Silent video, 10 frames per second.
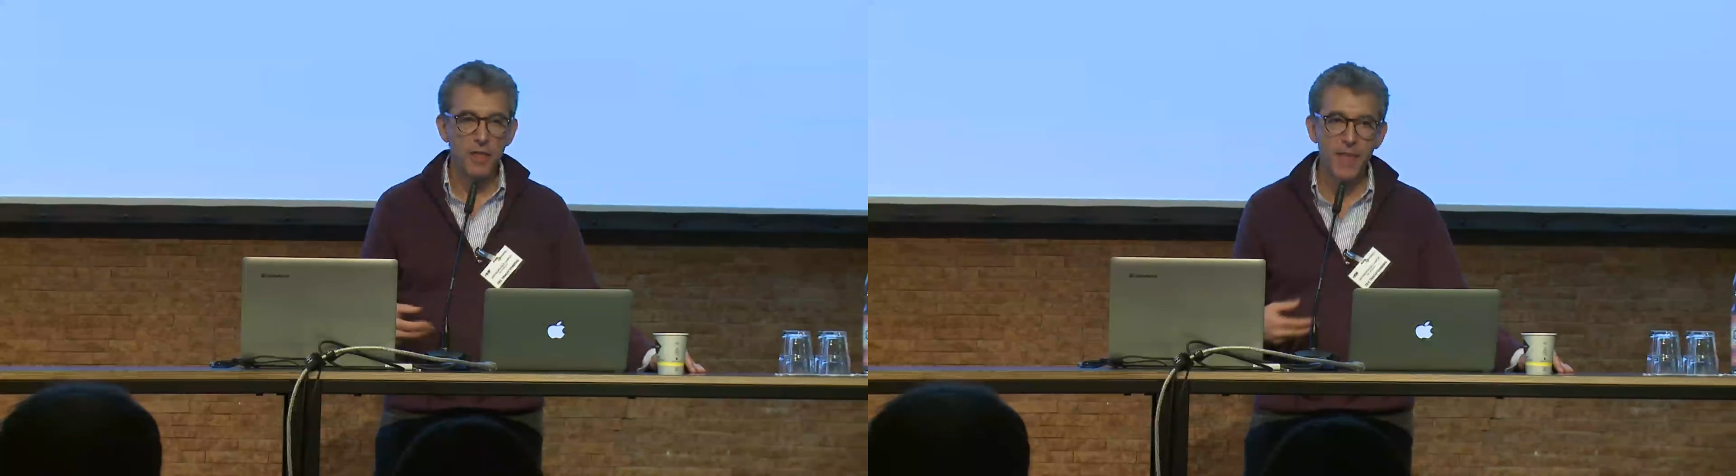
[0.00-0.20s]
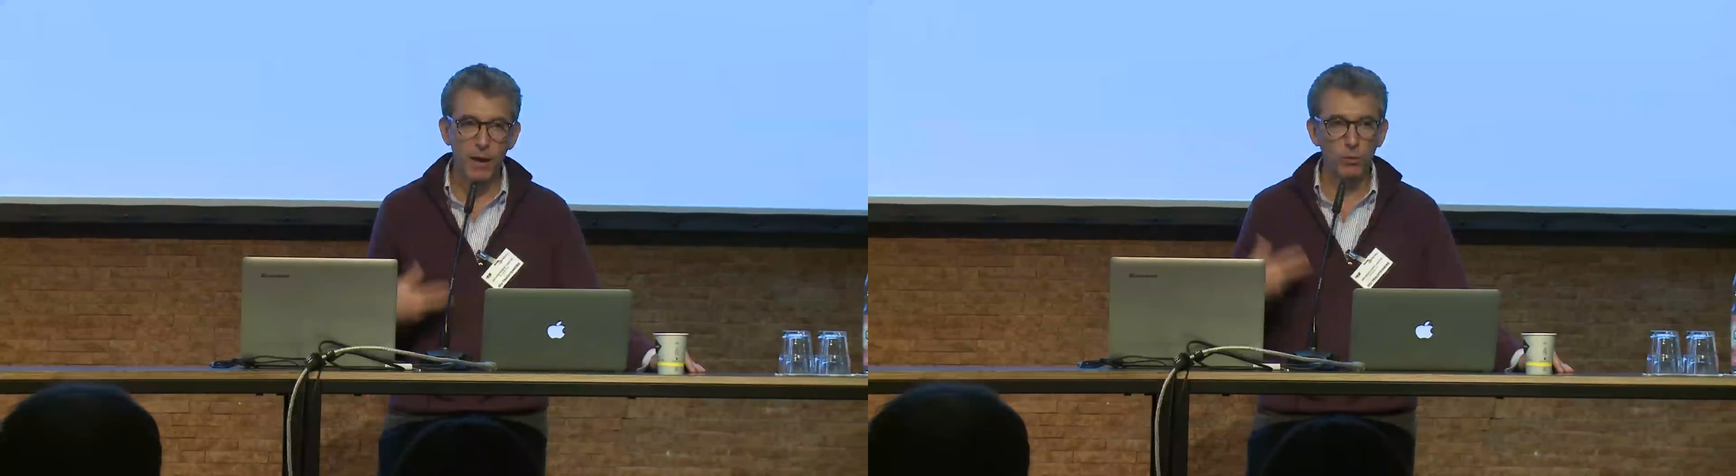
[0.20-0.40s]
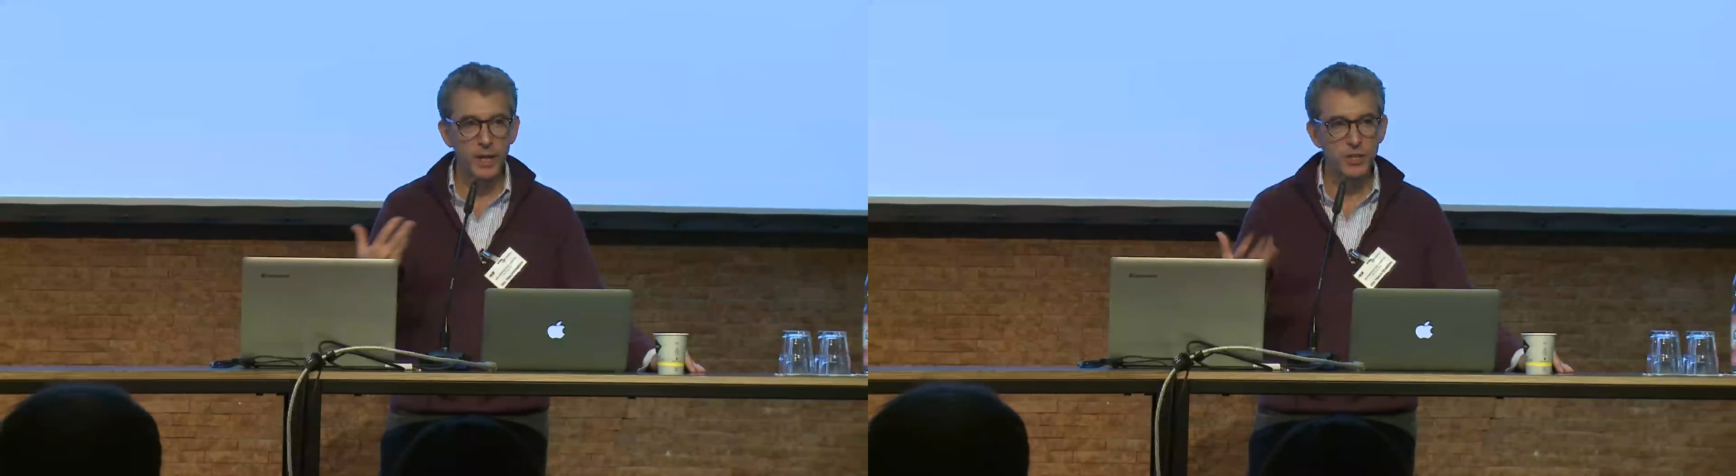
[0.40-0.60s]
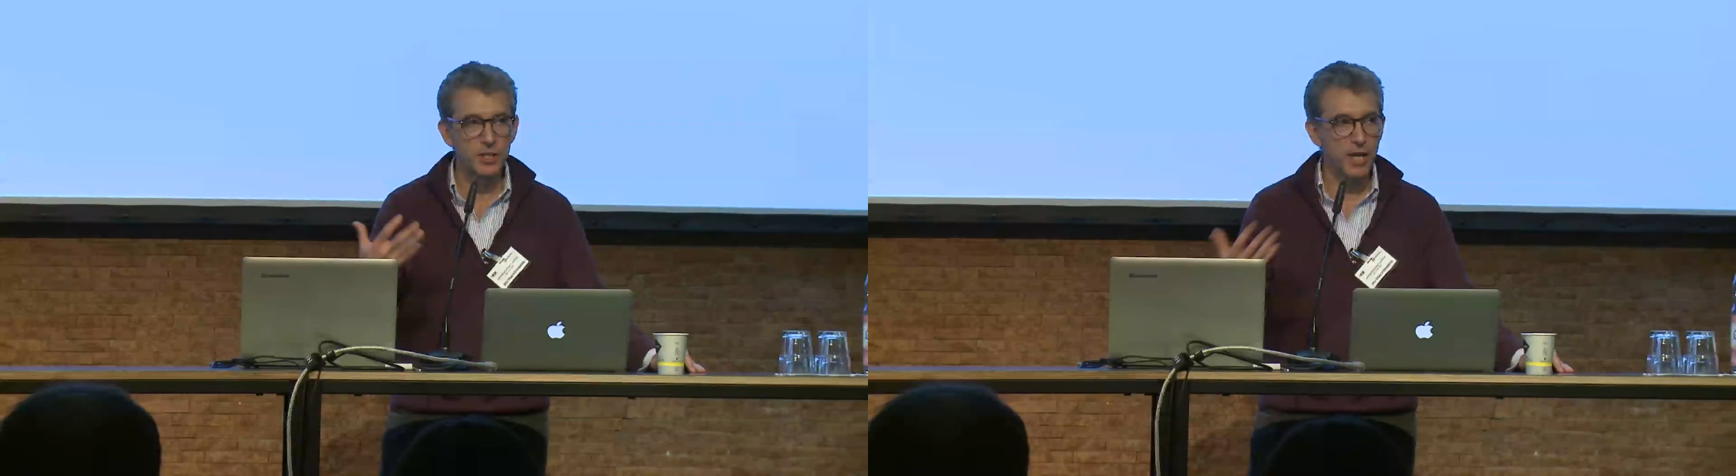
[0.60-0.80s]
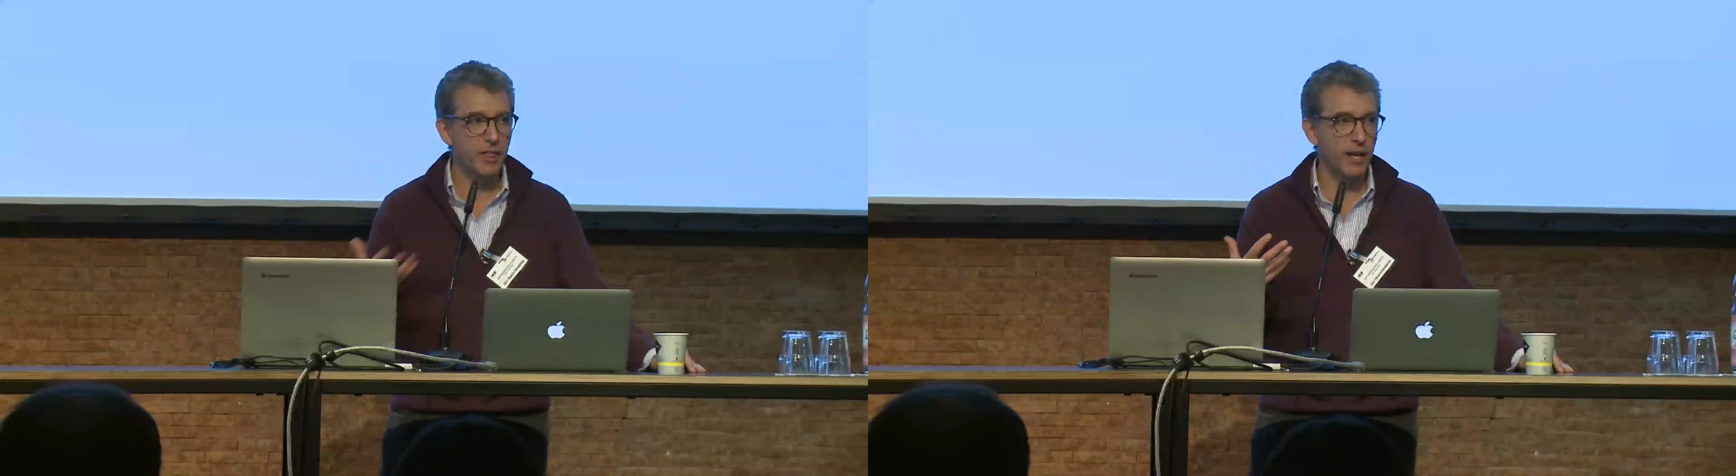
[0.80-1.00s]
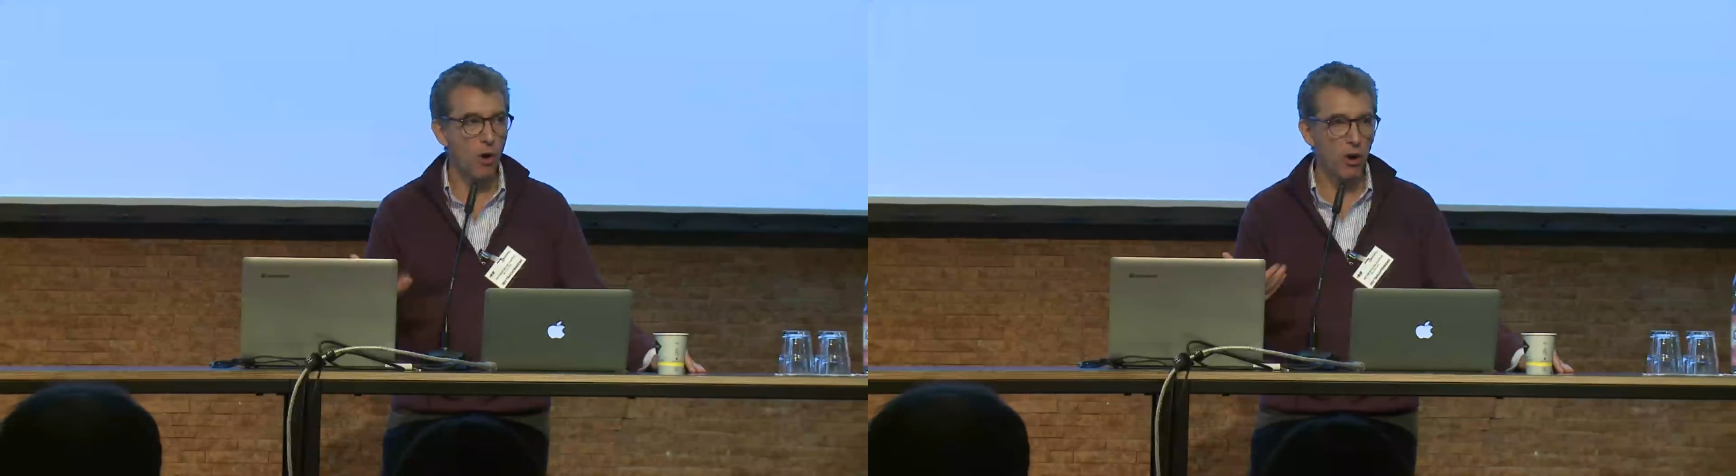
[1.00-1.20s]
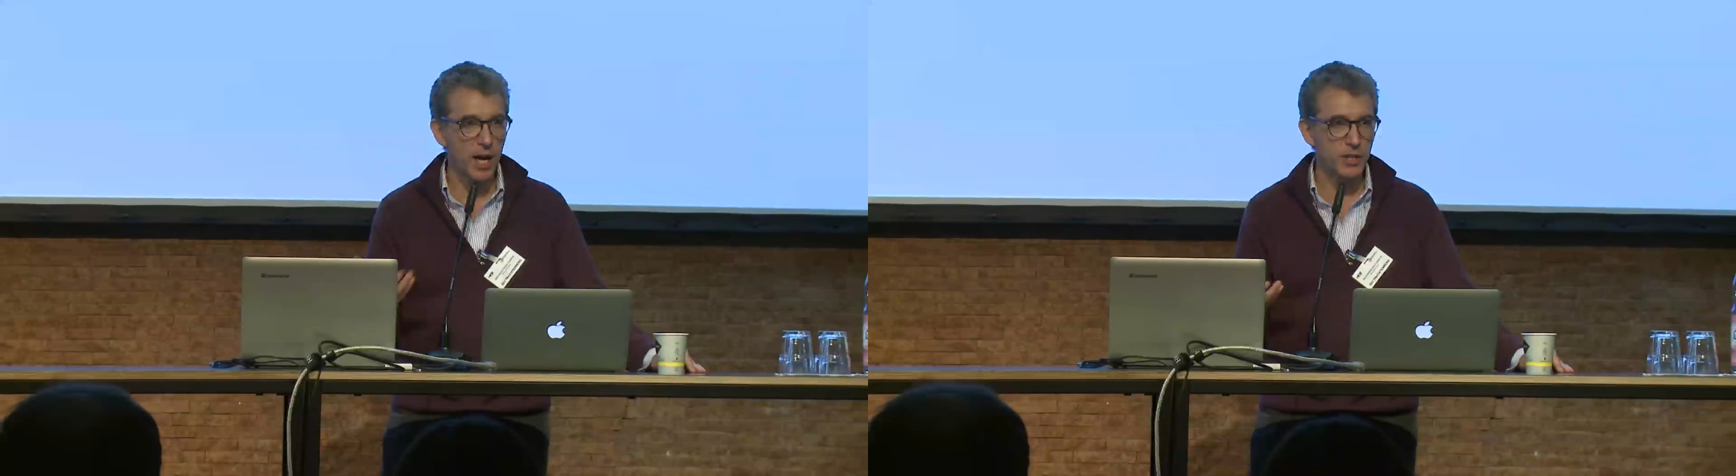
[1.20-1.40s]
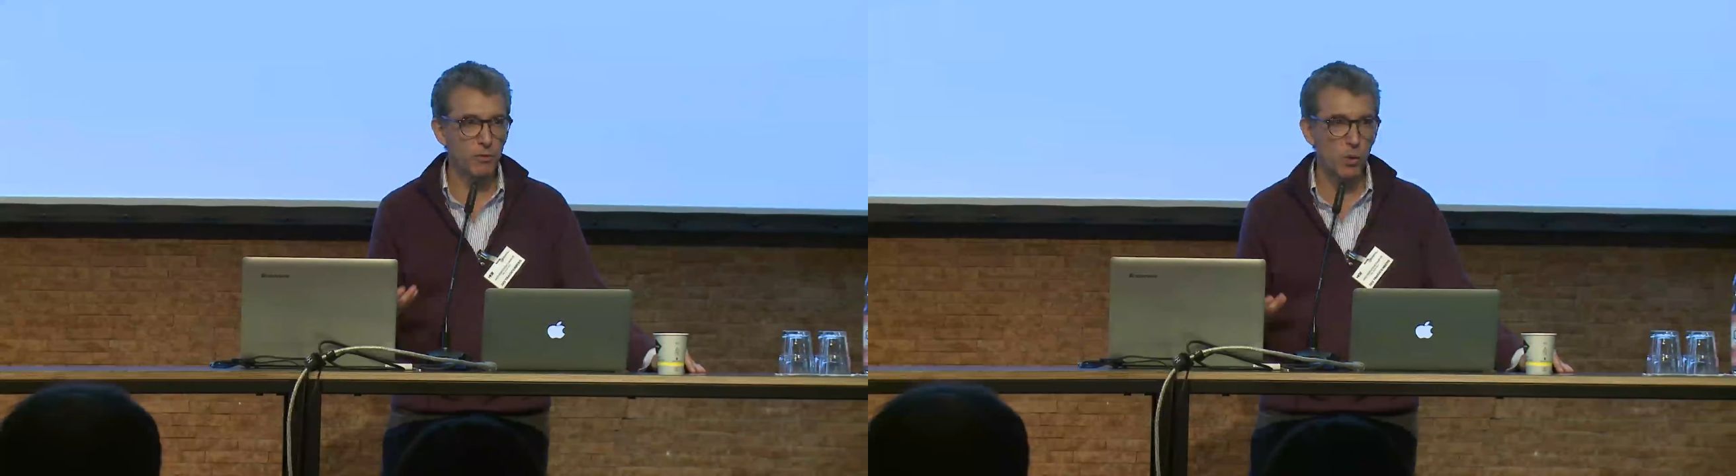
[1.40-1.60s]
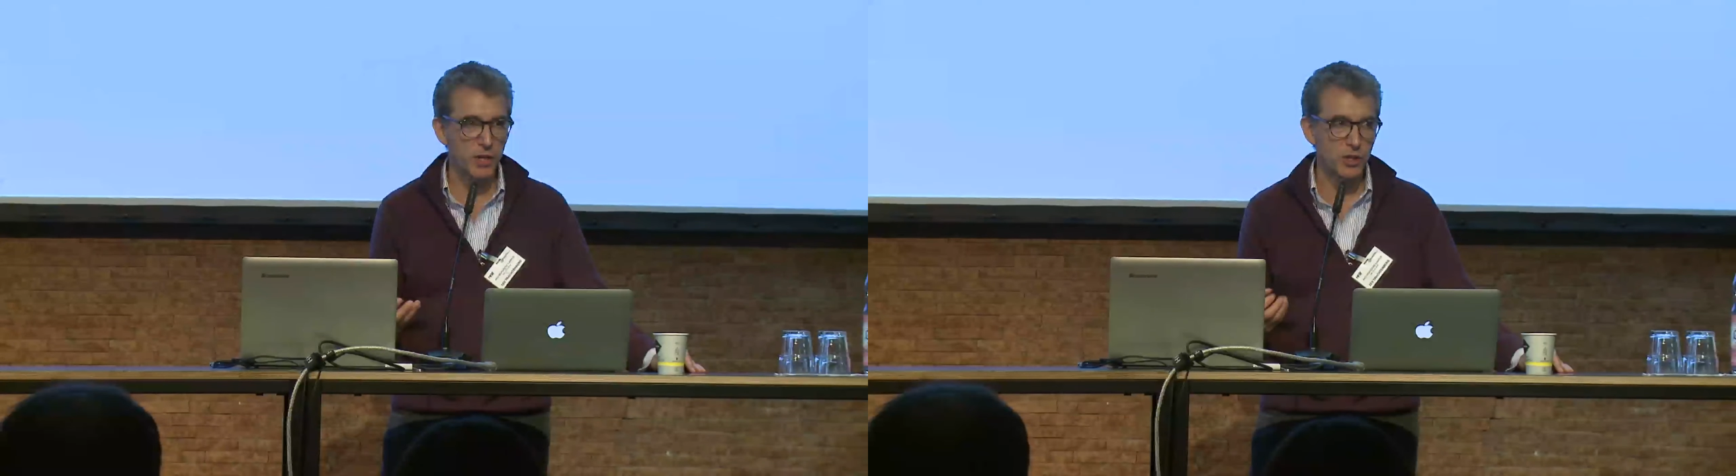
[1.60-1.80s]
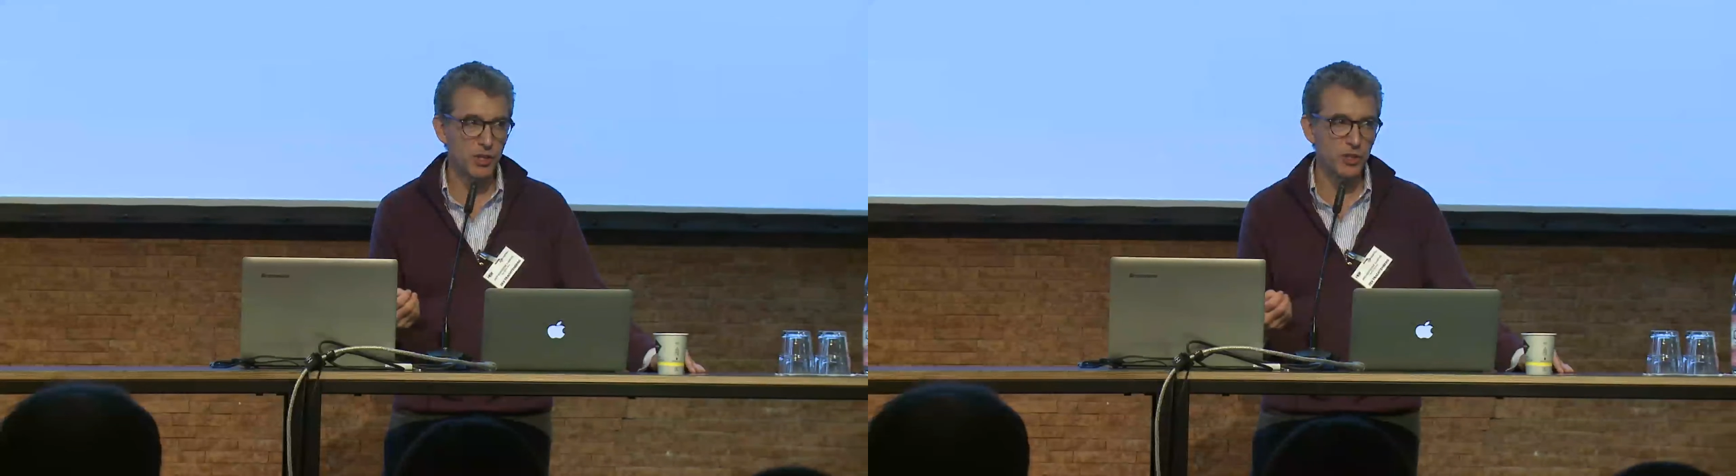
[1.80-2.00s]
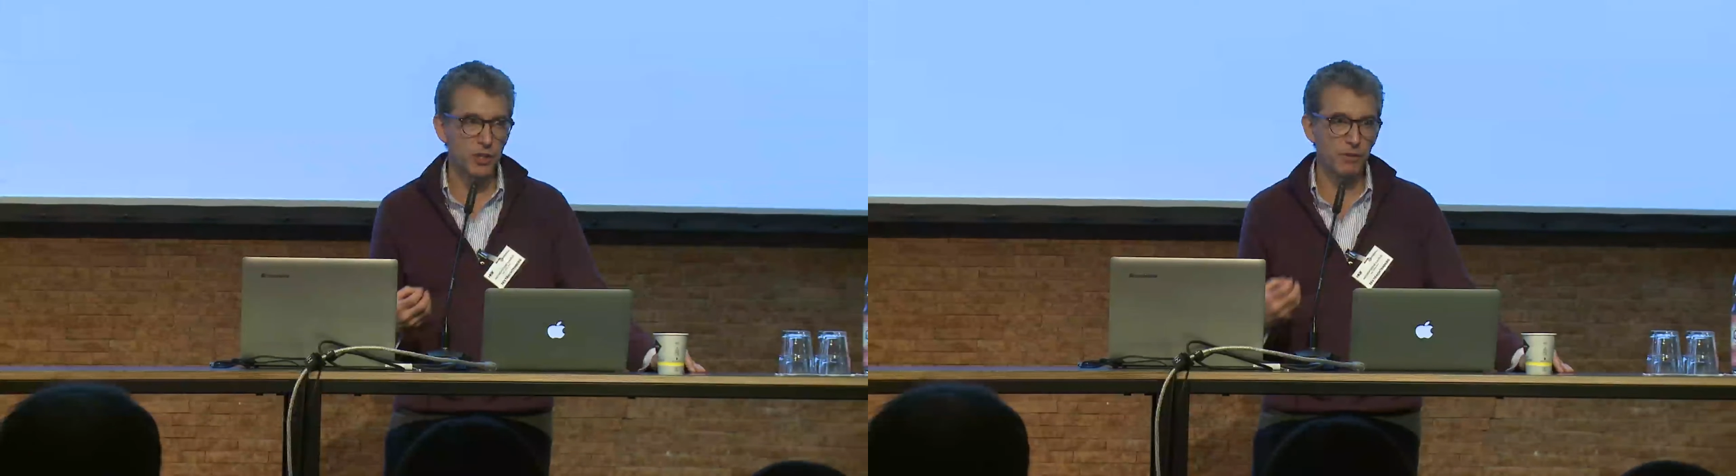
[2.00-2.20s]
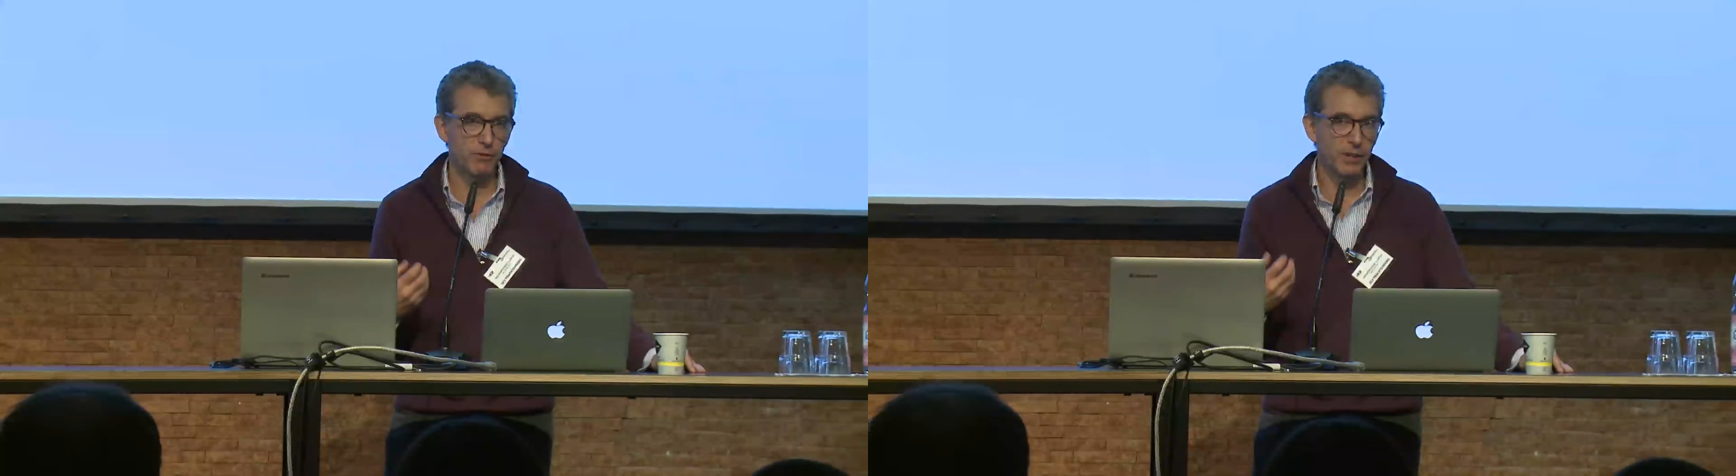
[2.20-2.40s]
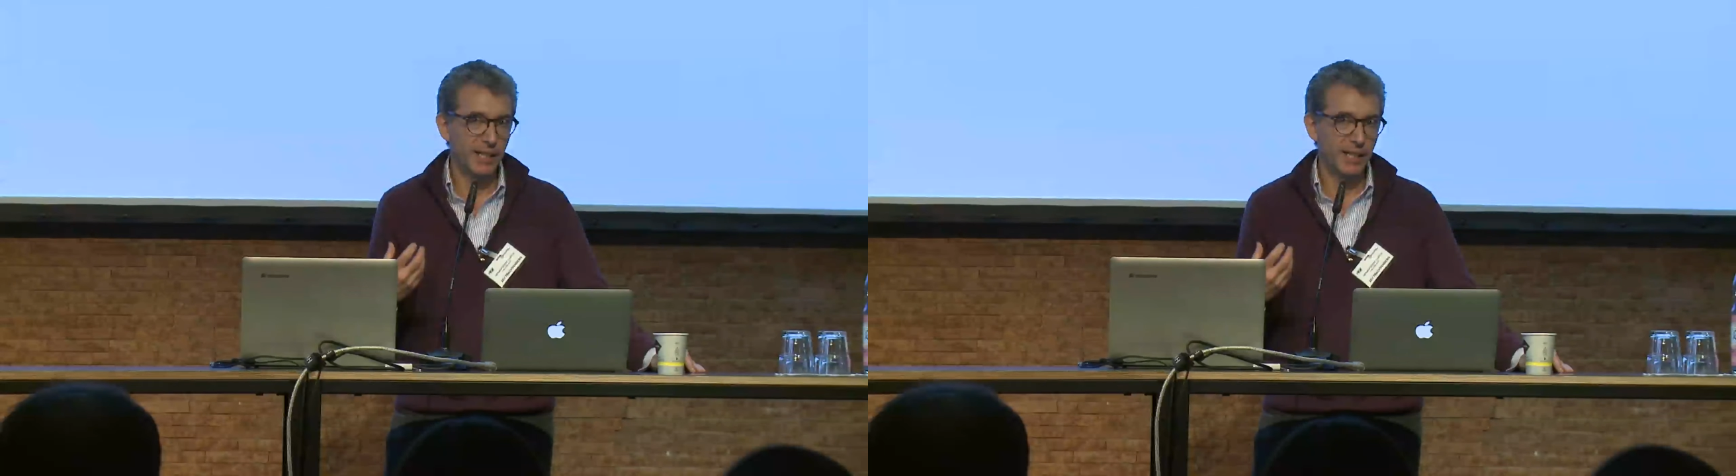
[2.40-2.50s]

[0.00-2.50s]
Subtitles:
that raises, I think, all kinds of questions of,